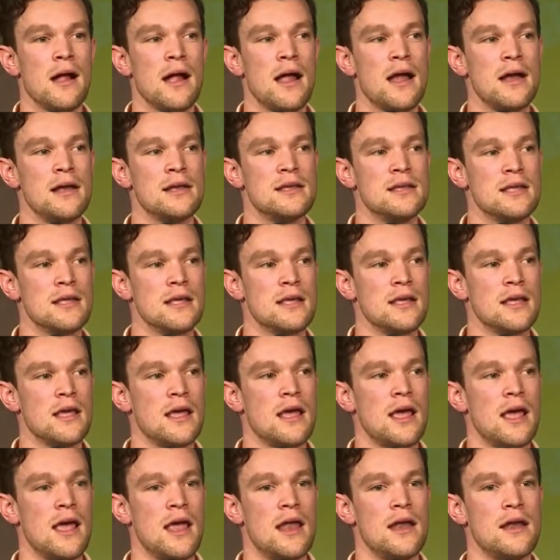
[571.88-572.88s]
And
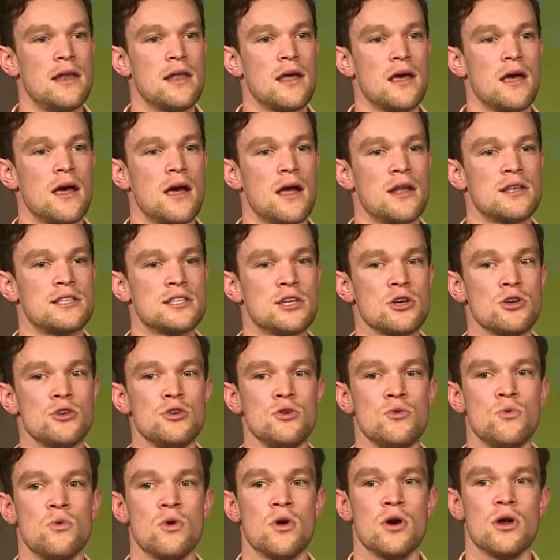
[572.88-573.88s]
I tell
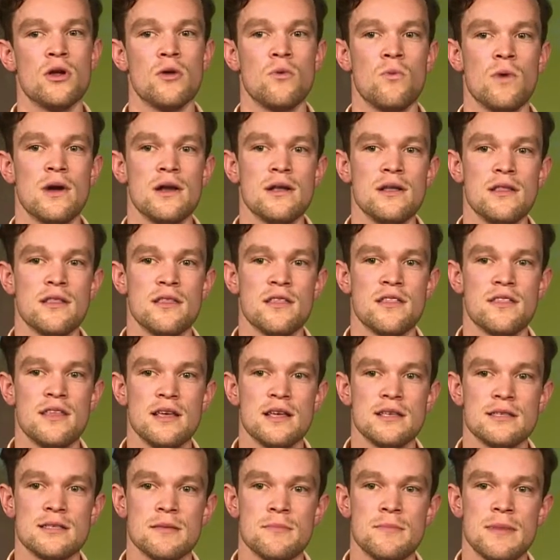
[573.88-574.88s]
you what, one of the
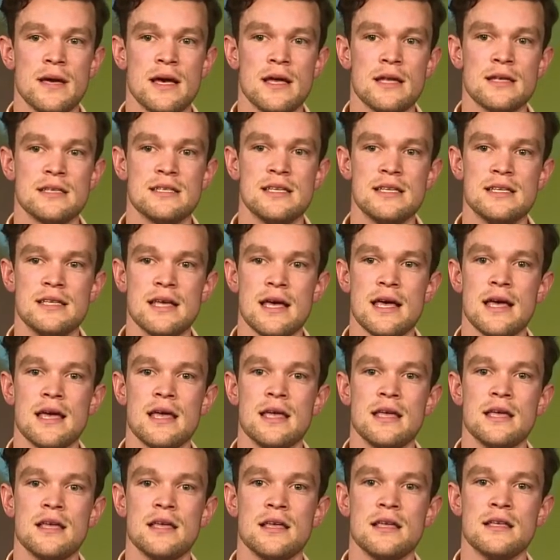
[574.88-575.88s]
things about
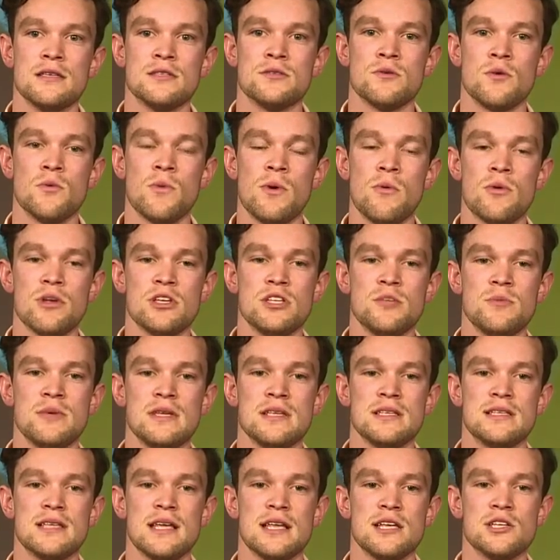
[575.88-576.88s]
today is that we wanted to
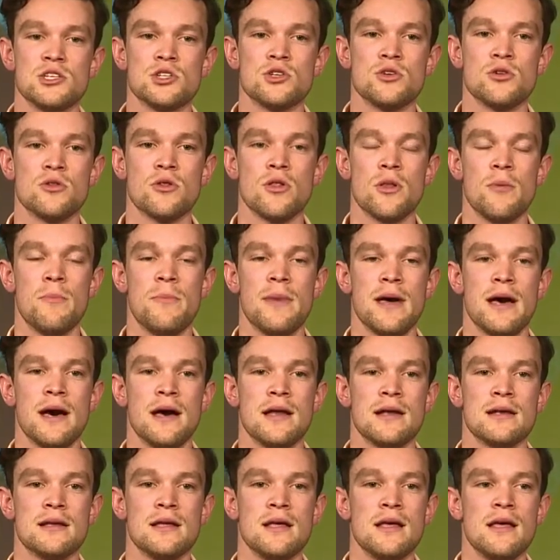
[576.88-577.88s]
be intentional
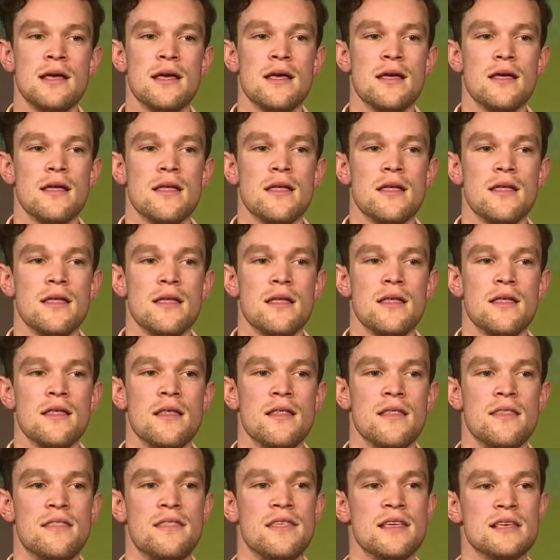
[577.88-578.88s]
about
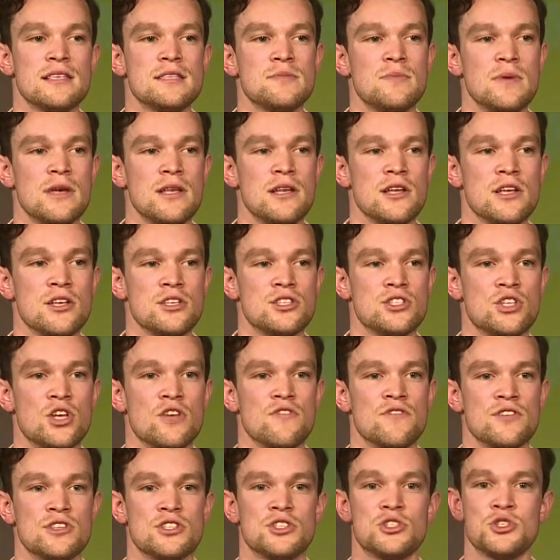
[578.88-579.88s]
this being a
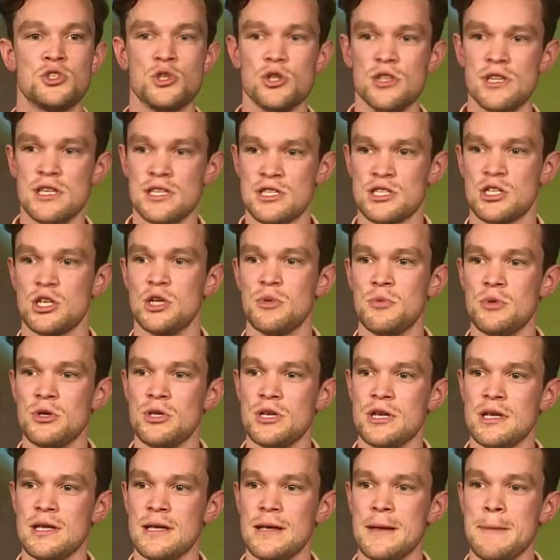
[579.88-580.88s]
service to this
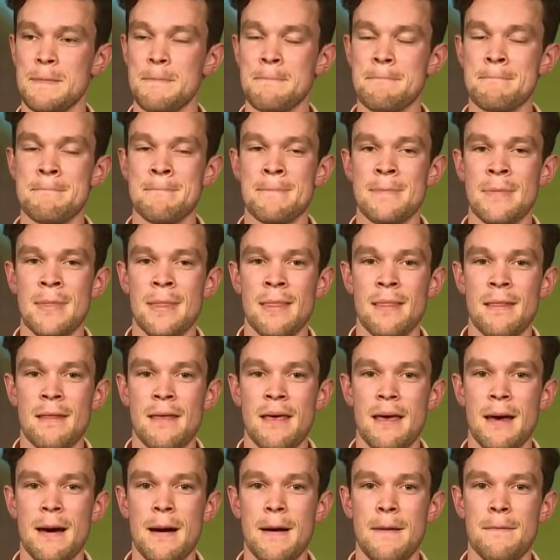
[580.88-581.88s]
community.
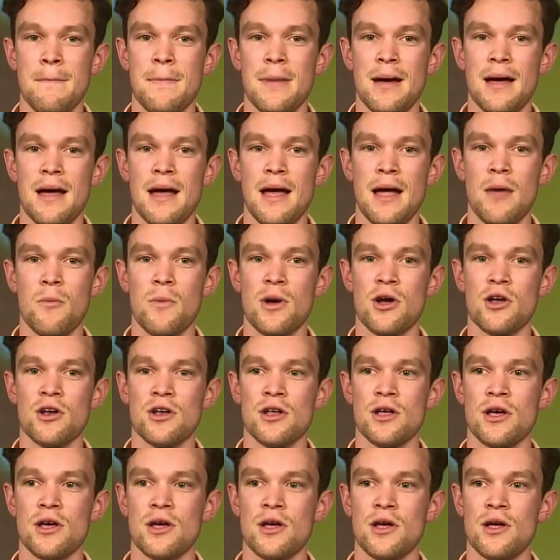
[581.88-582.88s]
And we're
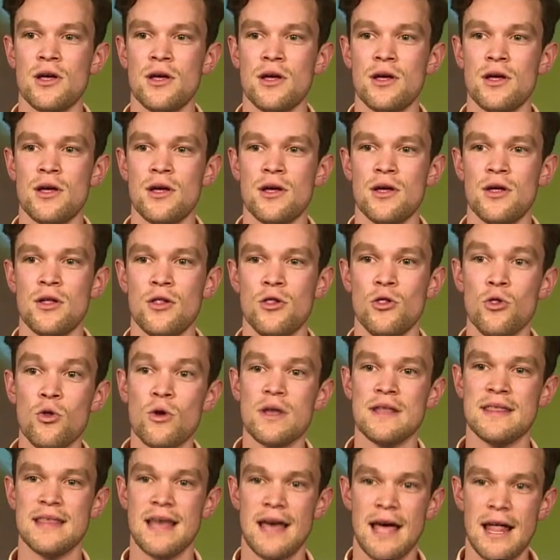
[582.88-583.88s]
going to
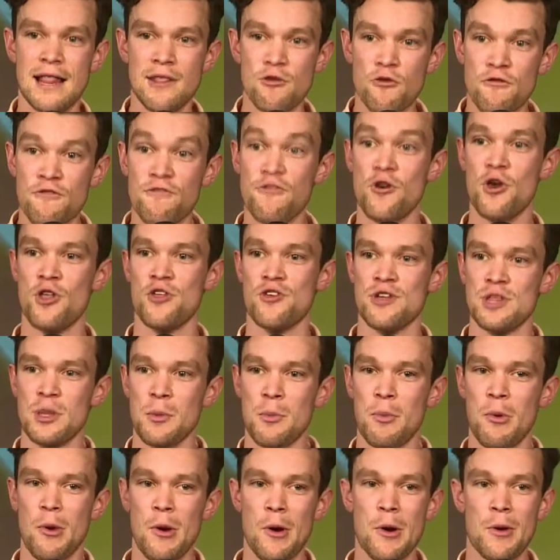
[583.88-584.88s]
look at that a little further in
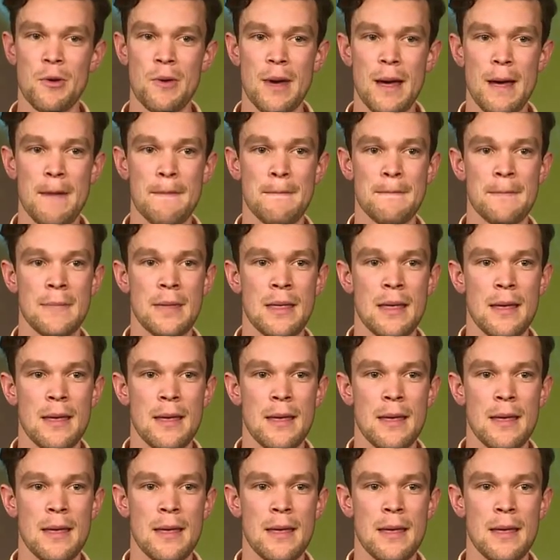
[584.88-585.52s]
the program.